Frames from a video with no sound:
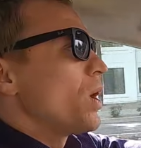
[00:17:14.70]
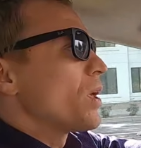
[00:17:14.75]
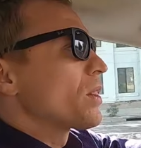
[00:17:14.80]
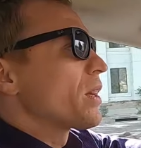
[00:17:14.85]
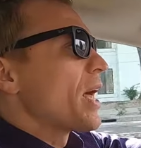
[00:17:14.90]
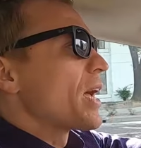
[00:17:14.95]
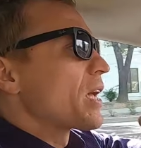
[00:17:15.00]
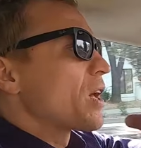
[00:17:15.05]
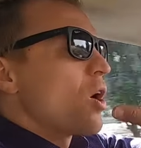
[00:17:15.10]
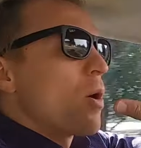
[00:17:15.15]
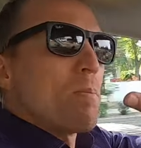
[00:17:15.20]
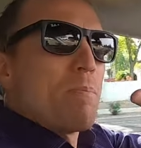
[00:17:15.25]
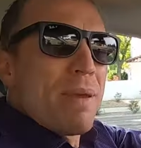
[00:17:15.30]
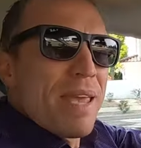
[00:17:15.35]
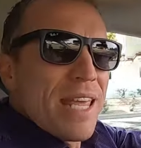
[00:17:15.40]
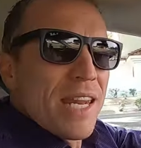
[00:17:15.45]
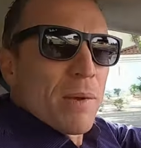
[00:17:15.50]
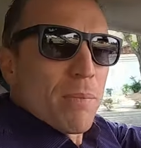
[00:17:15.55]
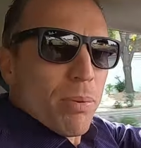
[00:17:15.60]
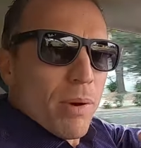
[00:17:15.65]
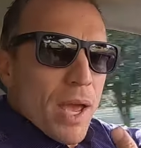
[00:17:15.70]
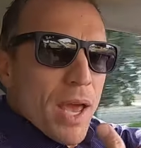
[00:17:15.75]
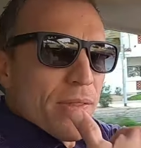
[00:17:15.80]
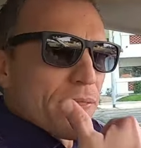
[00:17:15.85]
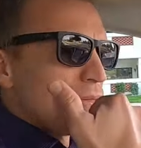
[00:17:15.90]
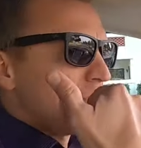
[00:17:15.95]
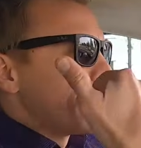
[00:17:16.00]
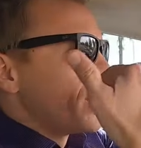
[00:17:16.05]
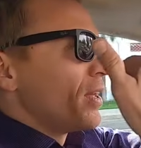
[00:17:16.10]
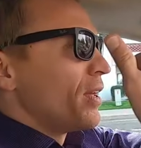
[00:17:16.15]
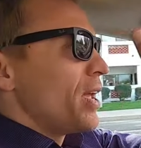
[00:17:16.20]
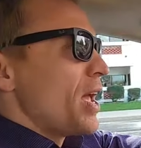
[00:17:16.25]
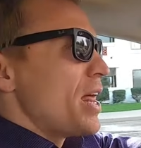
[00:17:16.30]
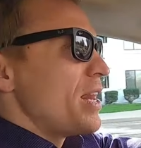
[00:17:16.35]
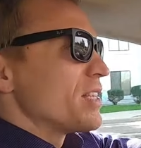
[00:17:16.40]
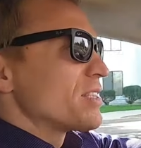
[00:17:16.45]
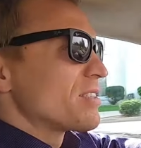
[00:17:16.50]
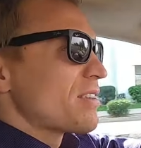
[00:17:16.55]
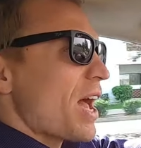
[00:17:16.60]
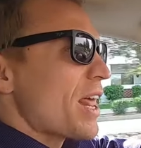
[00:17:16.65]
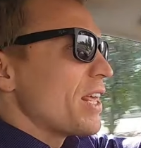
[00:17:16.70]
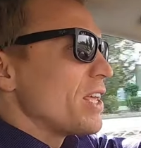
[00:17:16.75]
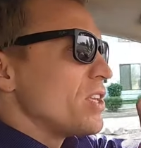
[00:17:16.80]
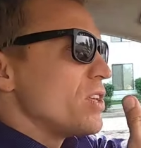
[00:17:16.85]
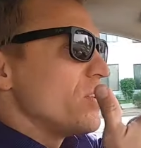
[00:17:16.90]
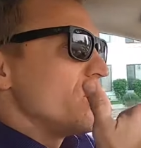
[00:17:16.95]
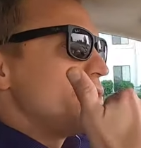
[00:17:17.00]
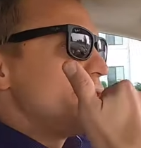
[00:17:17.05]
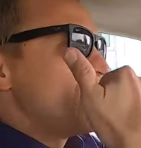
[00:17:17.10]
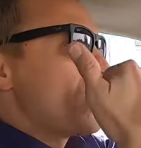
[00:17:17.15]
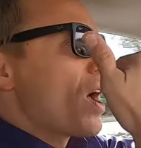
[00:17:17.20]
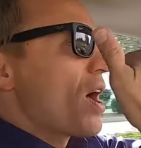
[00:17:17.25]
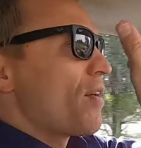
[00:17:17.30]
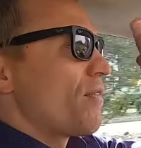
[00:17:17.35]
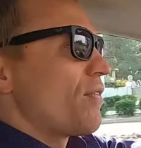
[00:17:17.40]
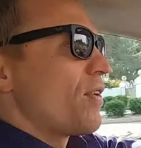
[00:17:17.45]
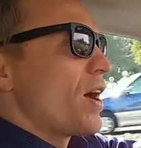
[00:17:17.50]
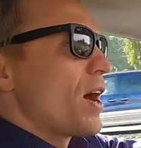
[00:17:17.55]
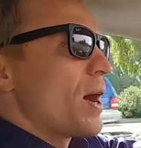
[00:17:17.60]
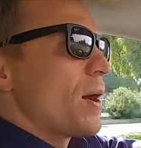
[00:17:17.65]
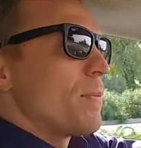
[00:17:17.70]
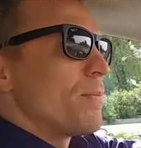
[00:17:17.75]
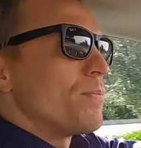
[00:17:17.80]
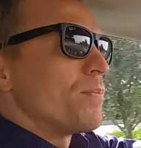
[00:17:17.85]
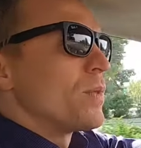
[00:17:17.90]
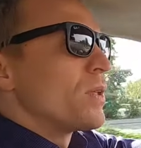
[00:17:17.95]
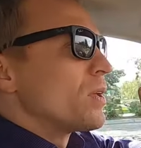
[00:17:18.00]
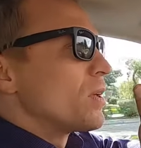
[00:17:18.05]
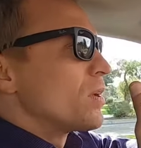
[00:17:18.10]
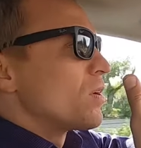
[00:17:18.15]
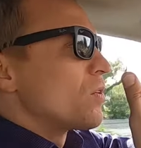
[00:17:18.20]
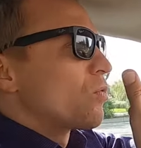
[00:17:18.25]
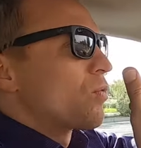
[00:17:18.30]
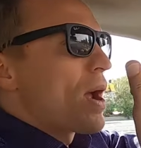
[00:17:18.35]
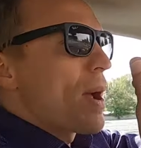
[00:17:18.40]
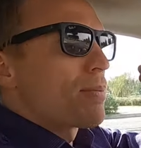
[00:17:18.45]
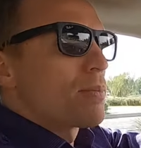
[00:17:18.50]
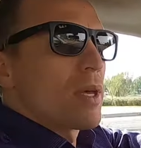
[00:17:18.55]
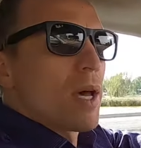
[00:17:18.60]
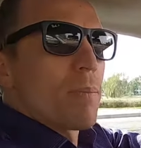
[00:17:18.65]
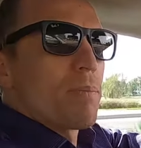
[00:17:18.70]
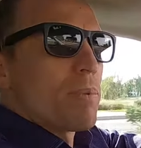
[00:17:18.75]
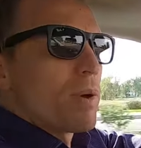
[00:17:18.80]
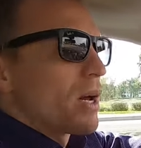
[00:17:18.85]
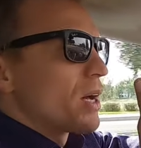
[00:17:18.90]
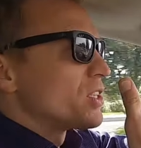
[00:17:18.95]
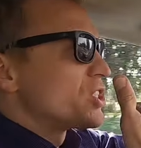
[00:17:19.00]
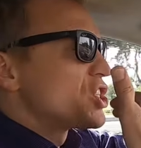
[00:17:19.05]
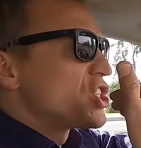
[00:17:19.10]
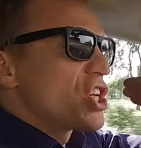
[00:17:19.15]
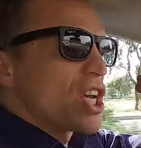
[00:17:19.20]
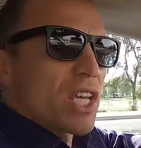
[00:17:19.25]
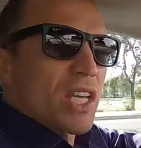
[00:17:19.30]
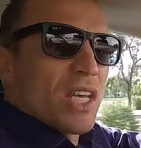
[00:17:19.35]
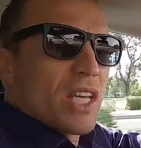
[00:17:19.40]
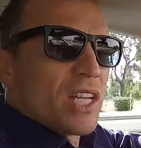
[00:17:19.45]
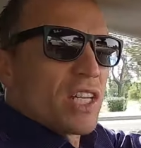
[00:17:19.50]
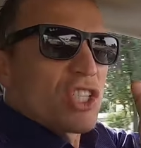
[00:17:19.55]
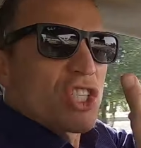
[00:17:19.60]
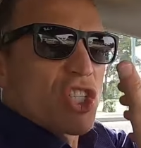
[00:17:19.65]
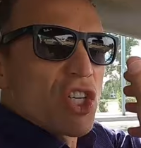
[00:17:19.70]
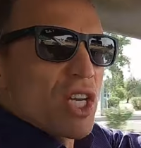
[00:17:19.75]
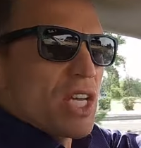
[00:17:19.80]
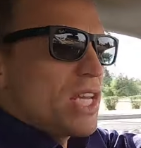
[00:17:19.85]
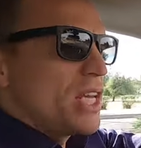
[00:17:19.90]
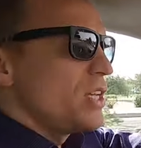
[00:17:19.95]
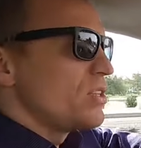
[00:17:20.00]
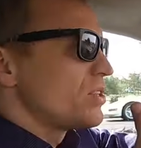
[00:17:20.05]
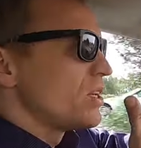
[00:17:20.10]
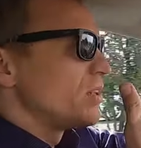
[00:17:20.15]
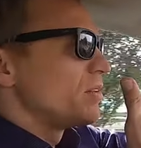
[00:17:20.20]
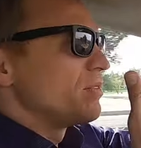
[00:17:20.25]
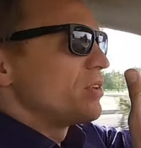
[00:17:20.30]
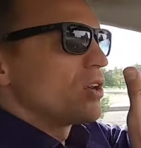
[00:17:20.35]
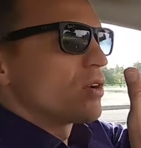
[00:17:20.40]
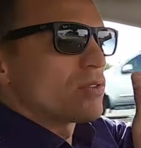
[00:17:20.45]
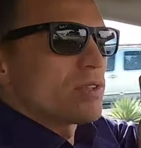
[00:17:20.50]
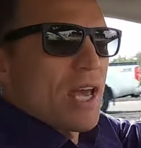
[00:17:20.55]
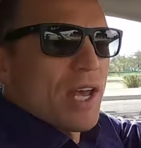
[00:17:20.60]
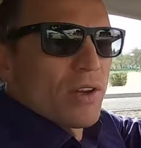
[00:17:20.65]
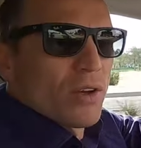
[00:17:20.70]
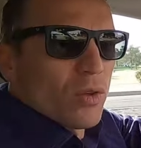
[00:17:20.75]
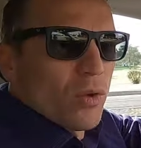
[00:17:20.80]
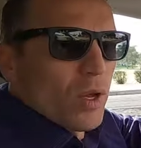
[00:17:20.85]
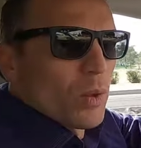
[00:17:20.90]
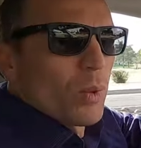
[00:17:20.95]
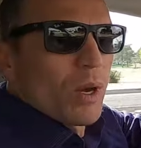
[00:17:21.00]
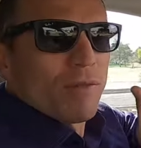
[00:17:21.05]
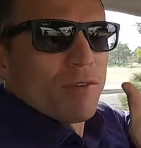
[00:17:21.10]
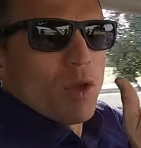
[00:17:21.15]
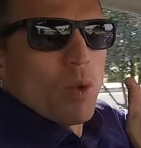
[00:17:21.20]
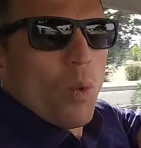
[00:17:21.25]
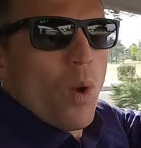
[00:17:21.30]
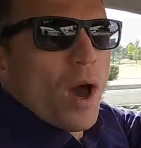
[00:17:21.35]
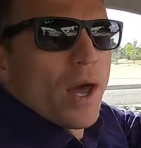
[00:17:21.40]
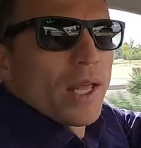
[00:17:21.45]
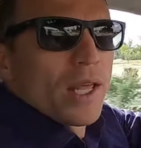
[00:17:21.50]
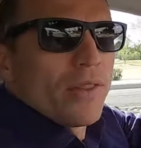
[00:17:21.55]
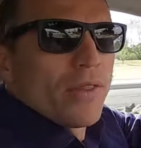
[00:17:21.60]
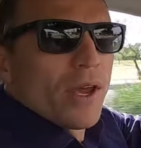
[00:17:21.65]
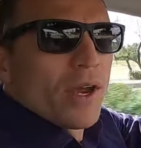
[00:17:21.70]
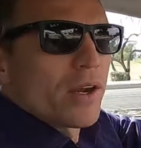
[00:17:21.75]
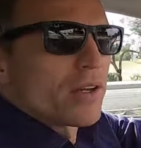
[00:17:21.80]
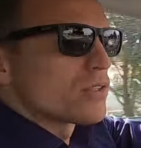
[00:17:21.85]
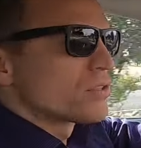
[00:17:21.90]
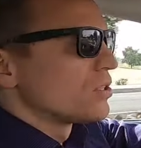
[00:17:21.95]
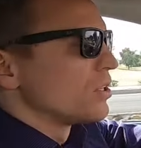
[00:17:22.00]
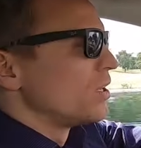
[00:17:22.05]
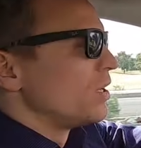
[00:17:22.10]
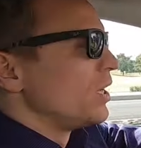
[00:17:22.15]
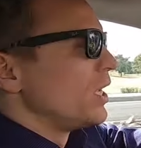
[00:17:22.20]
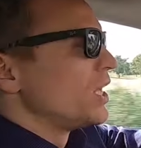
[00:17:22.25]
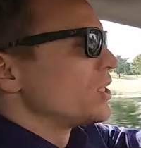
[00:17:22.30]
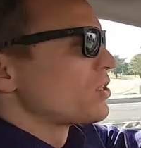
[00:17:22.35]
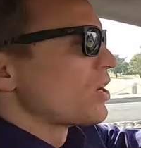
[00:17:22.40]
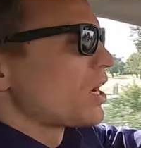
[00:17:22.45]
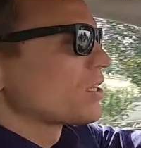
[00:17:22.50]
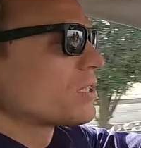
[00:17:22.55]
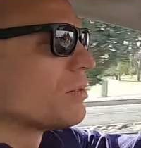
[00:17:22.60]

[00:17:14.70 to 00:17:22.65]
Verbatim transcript: with like pita bread, and inside it you have um, wrapped up uh, chicken and cheese and you know tenderloin, whatever you want in there. It's it's